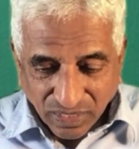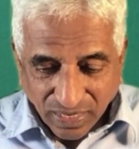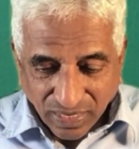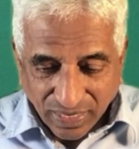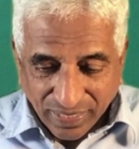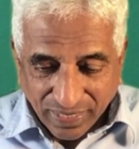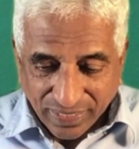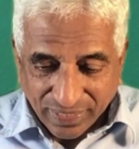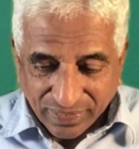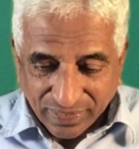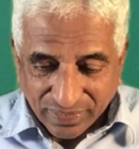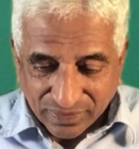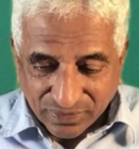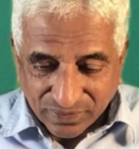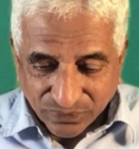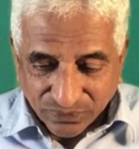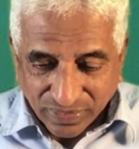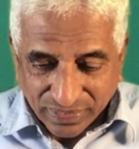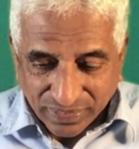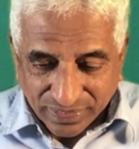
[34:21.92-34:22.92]
and
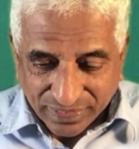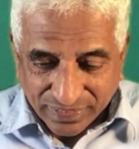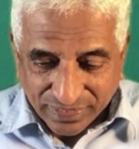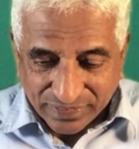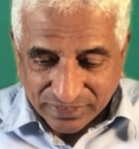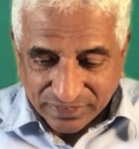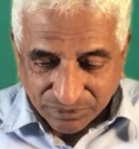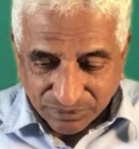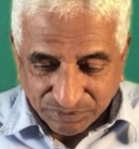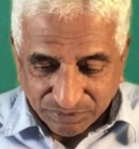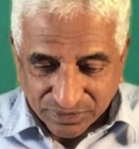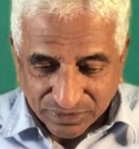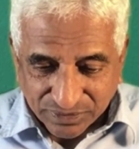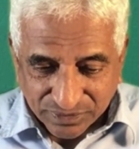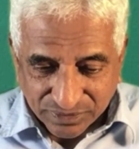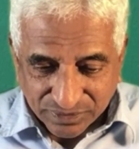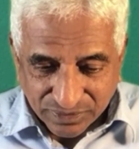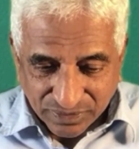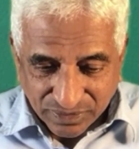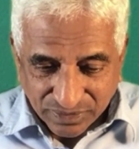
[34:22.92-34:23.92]
today Egypt.
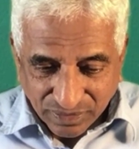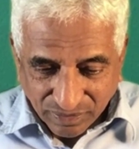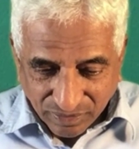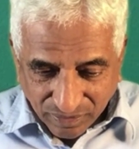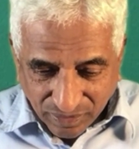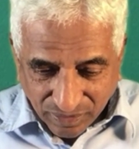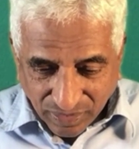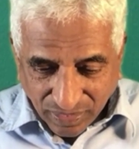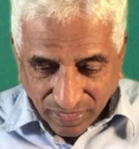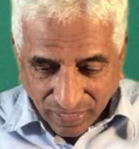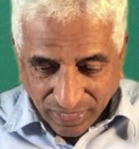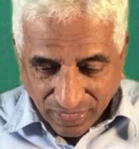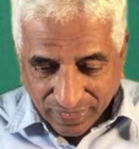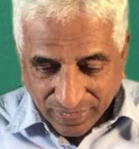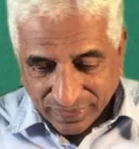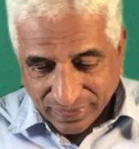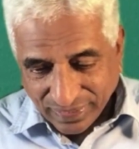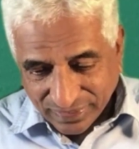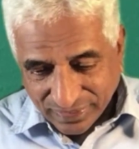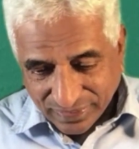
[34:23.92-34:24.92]

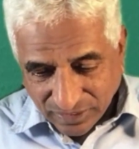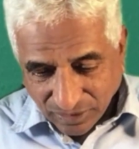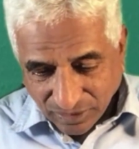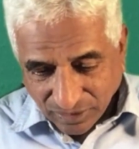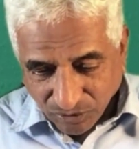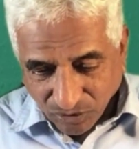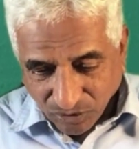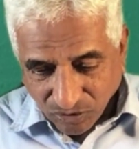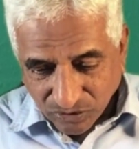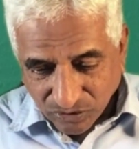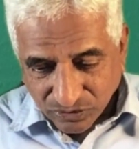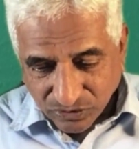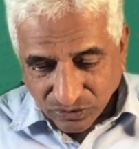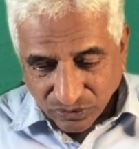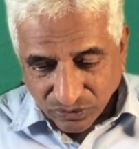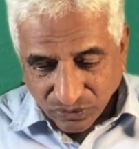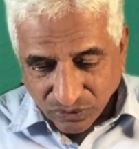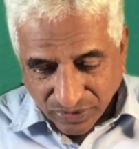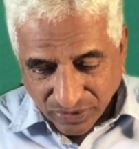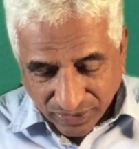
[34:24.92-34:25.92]
And next chapter
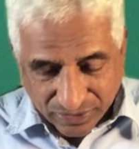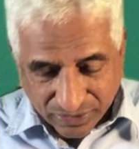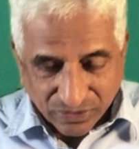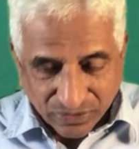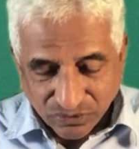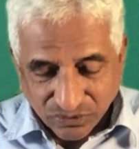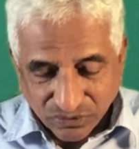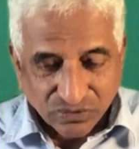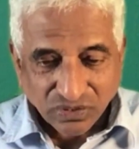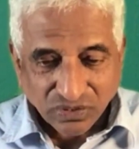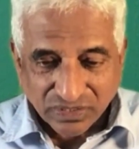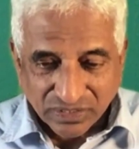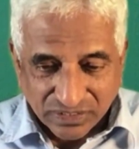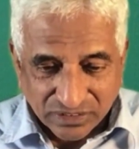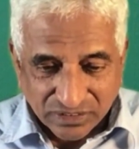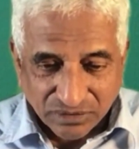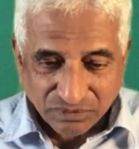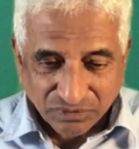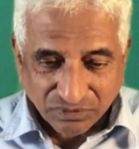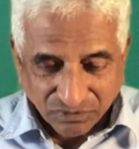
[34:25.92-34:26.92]
also continues on
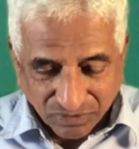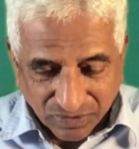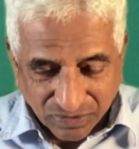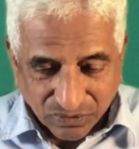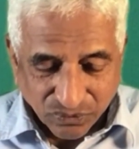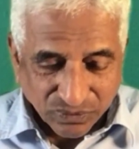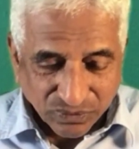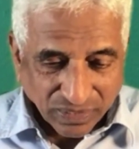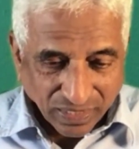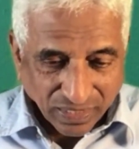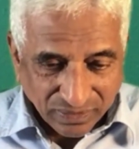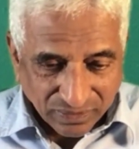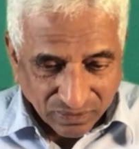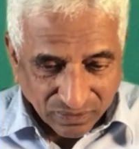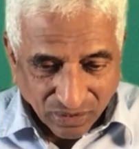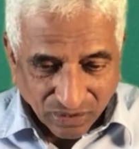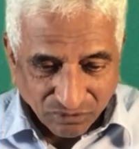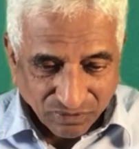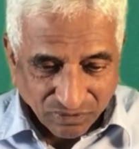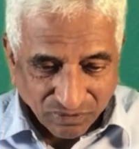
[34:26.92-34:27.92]
Egypt. We'll do that,
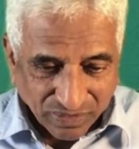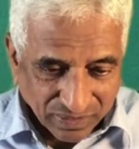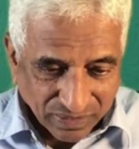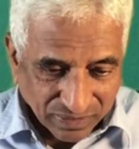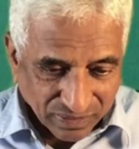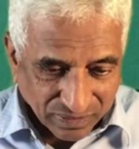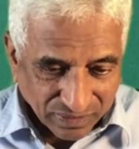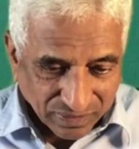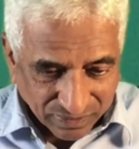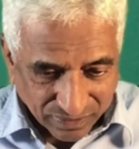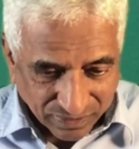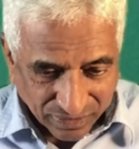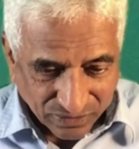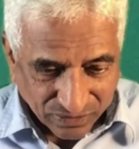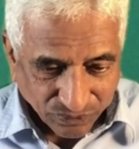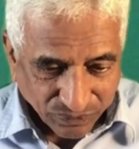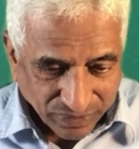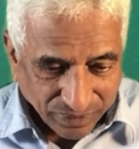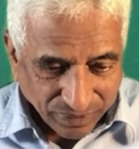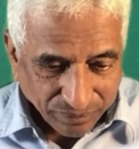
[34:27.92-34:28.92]
God willing, next
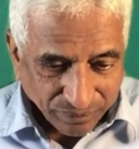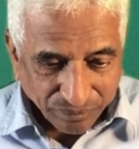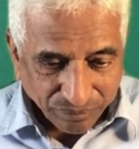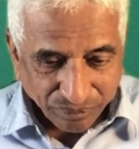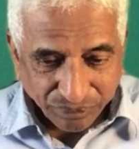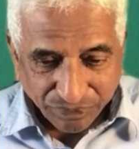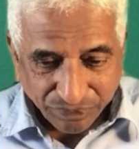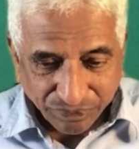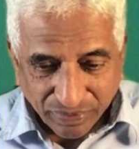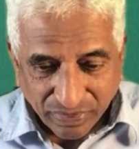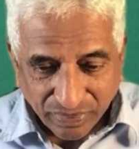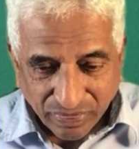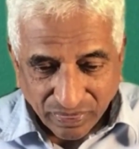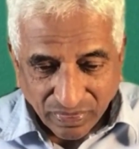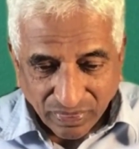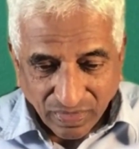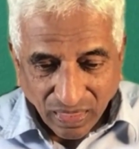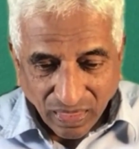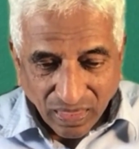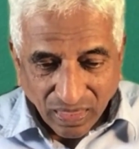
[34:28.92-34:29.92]
week.
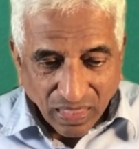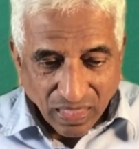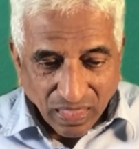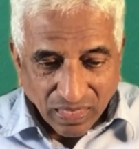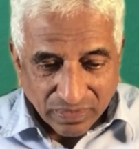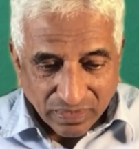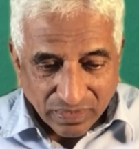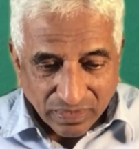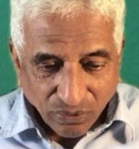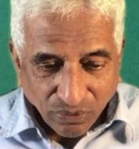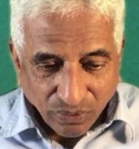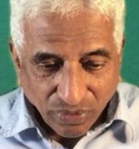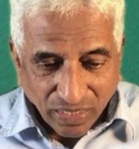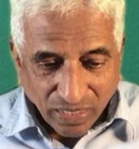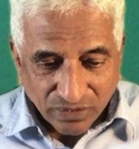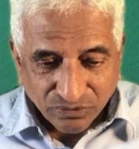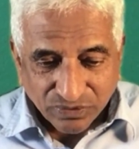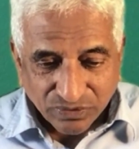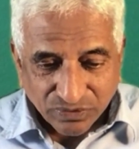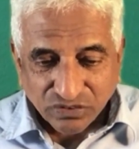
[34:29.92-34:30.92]
Now,
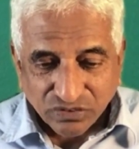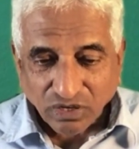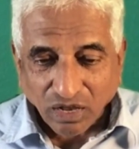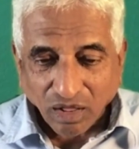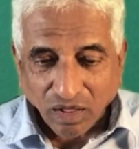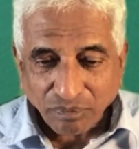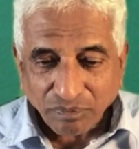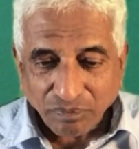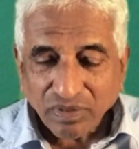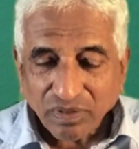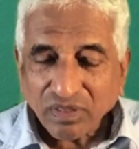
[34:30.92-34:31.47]
as we stop,